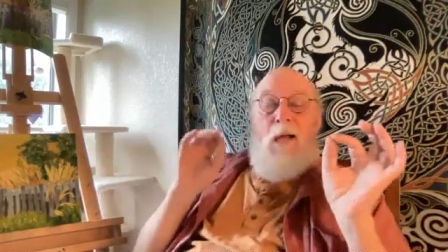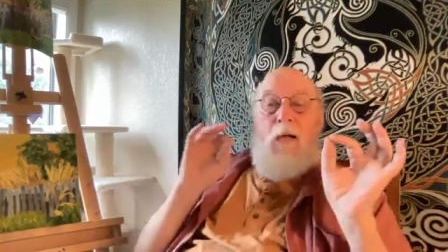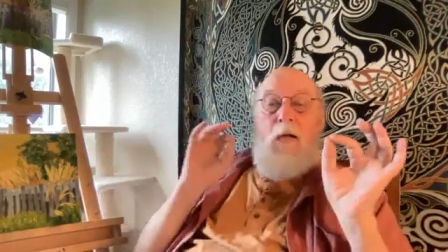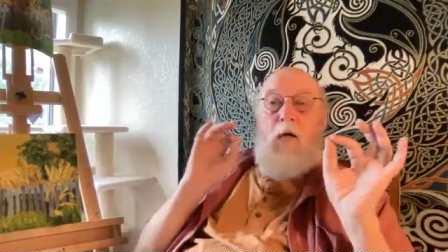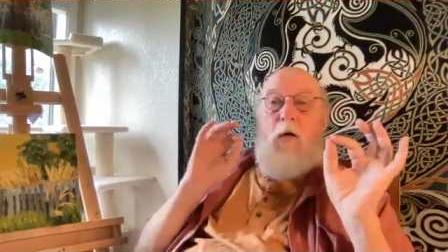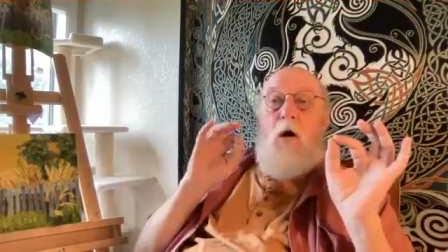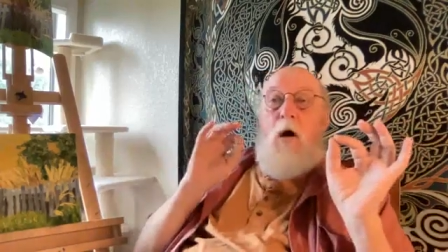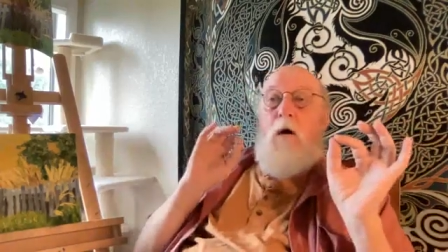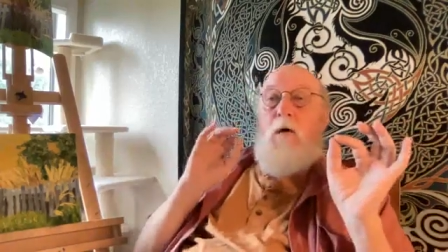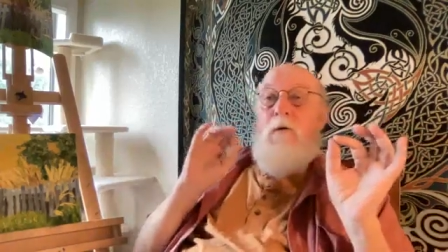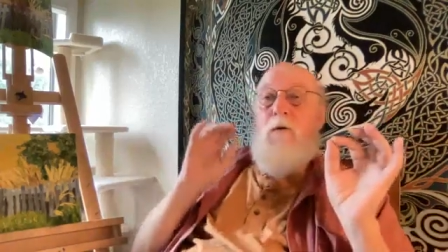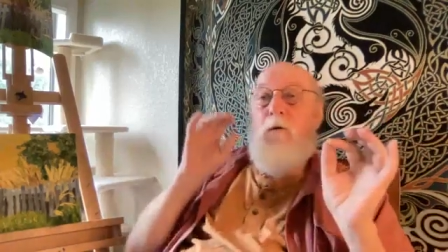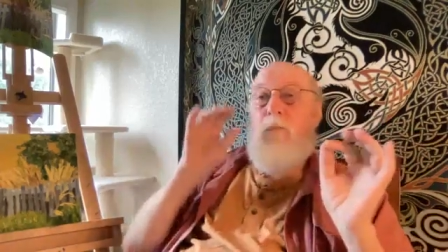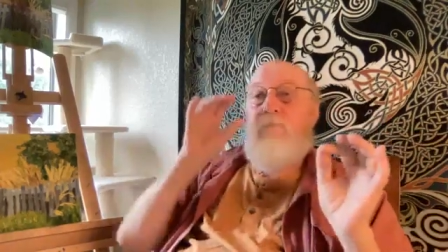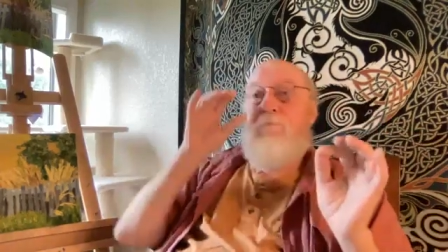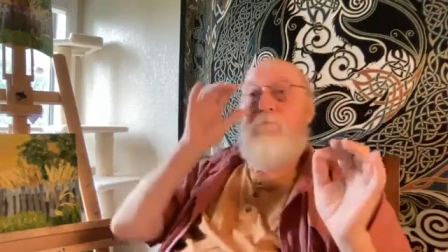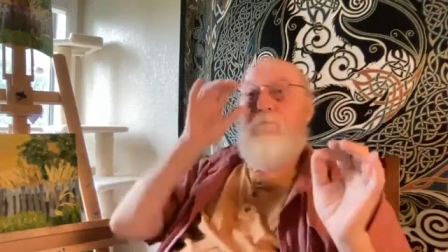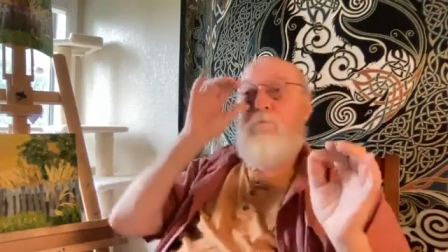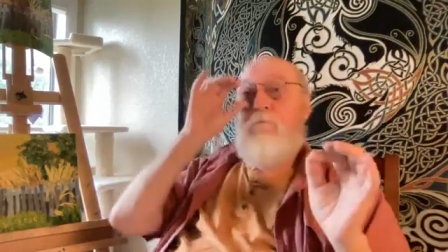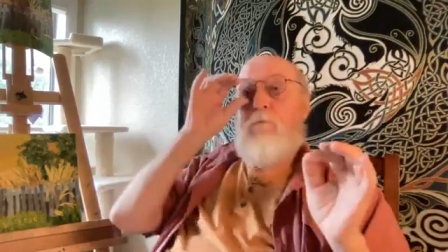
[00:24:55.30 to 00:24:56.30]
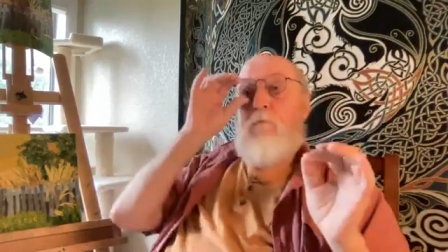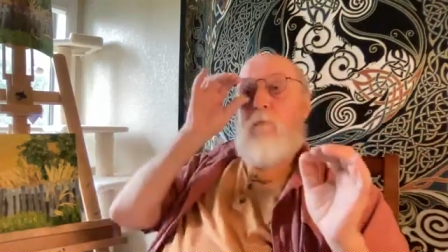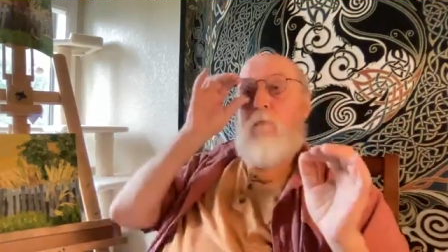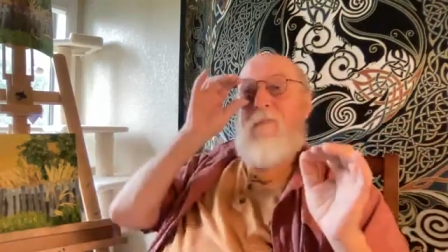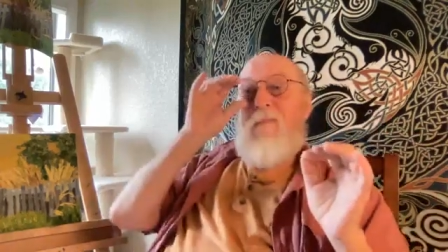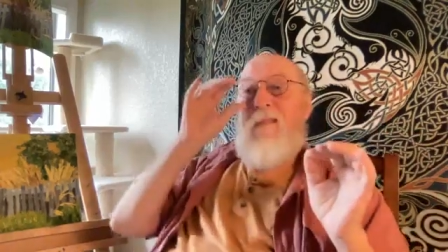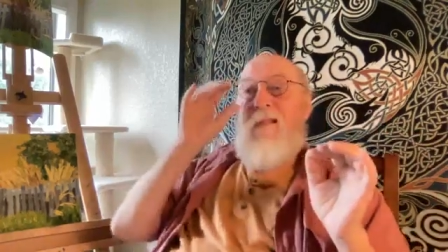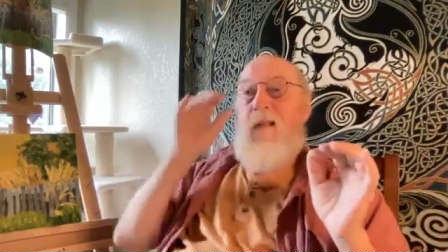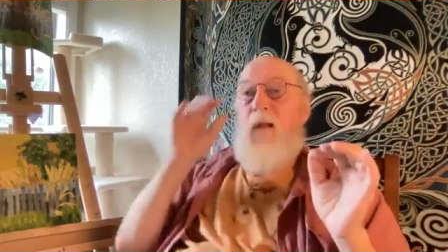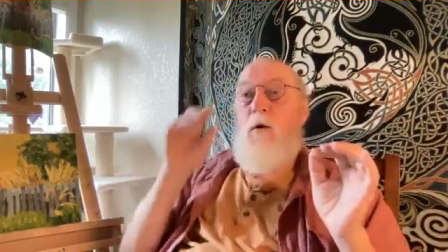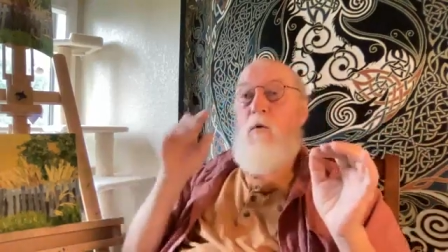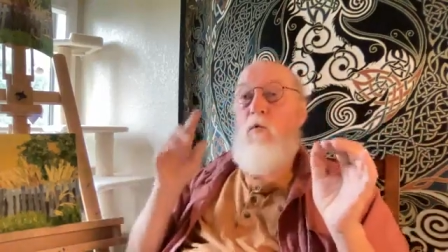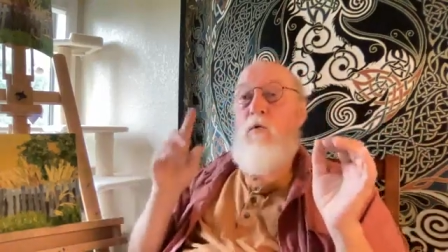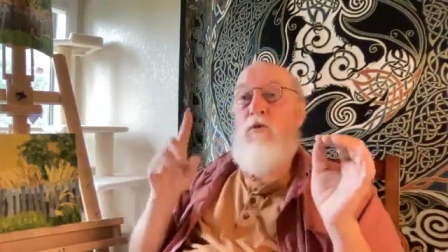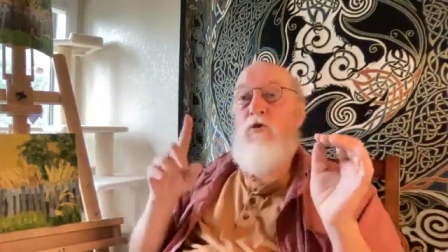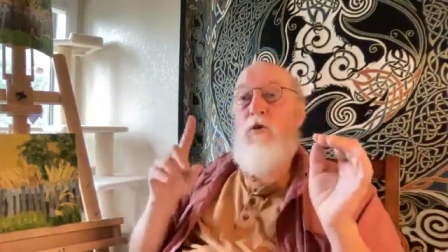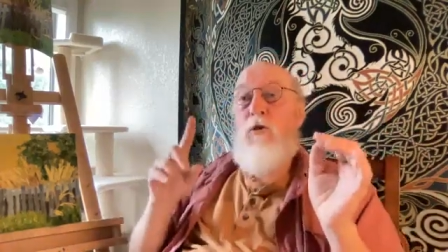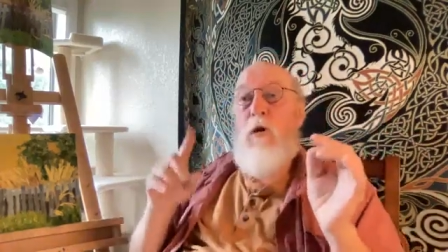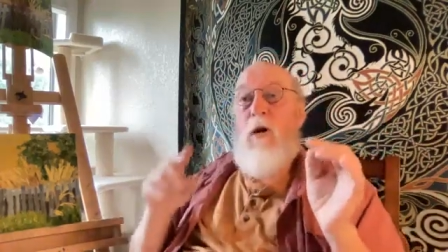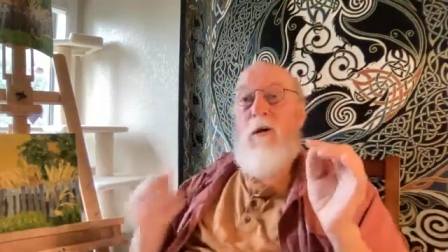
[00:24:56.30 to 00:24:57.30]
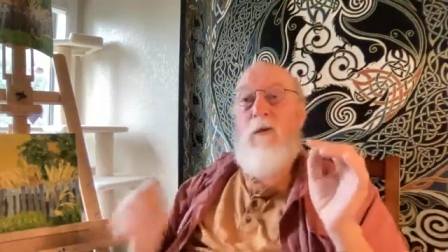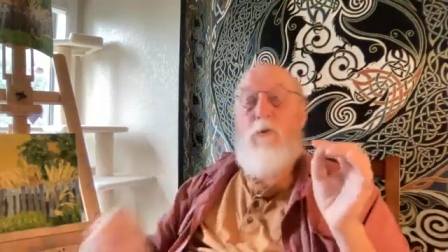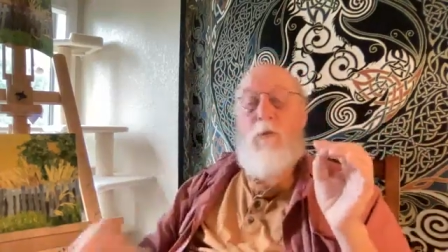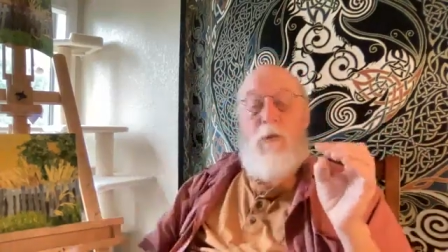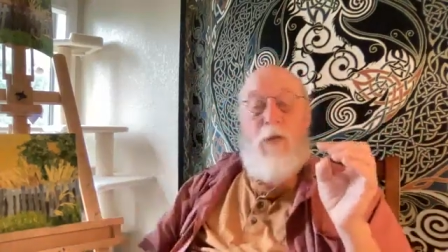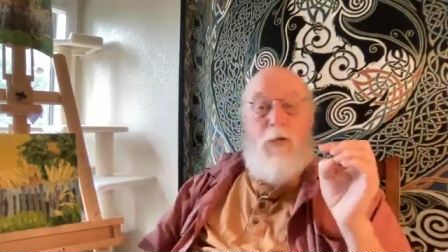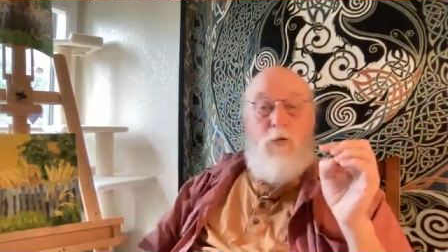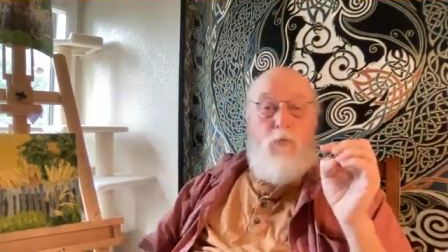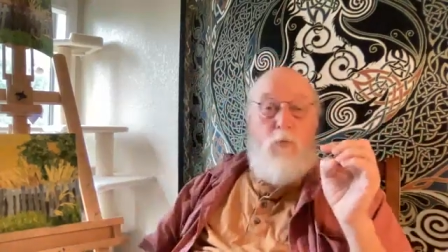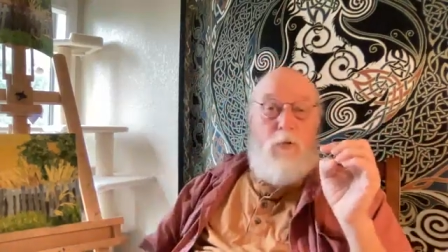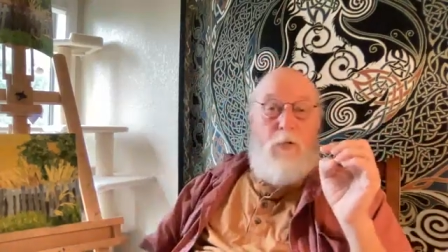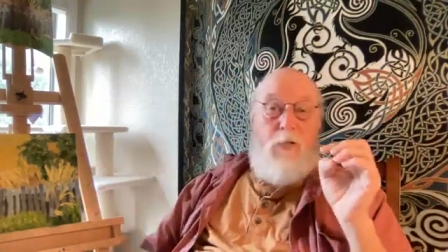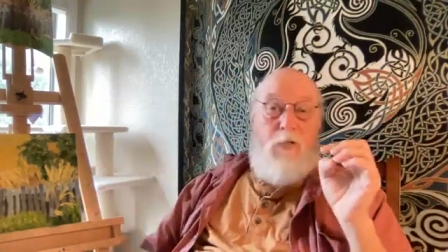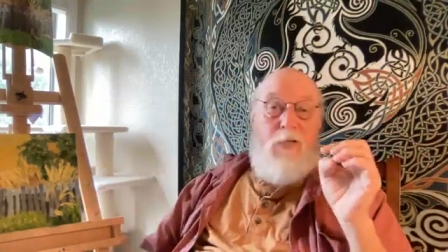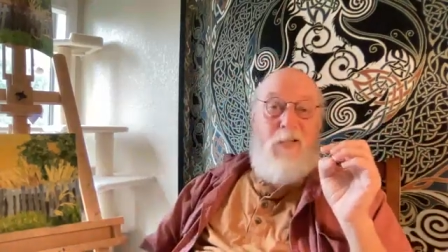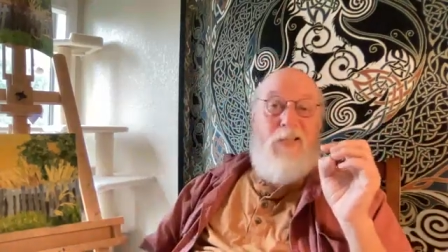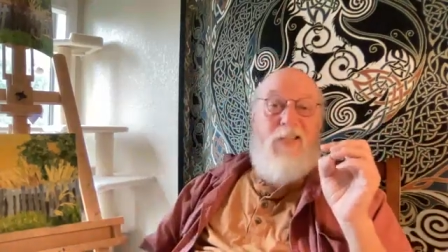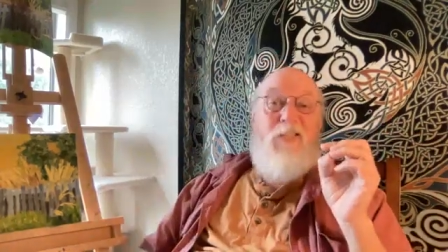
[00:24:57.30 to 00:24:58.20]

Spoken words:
Gardner Richard Gardner, that's what he did.